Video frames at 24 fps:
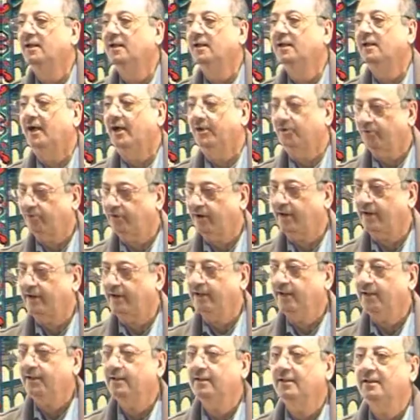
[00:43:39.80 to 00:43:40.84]
Are you ready?
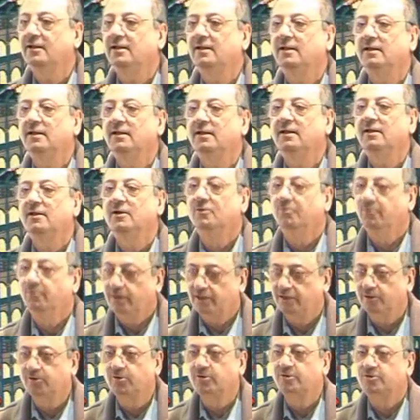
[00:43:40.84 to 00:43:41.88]
We'll
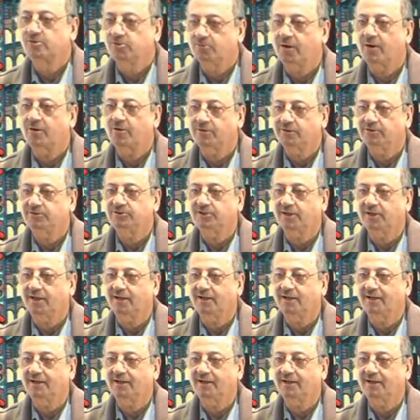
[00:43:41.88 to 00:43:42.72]
do it tomorrow, inshallah.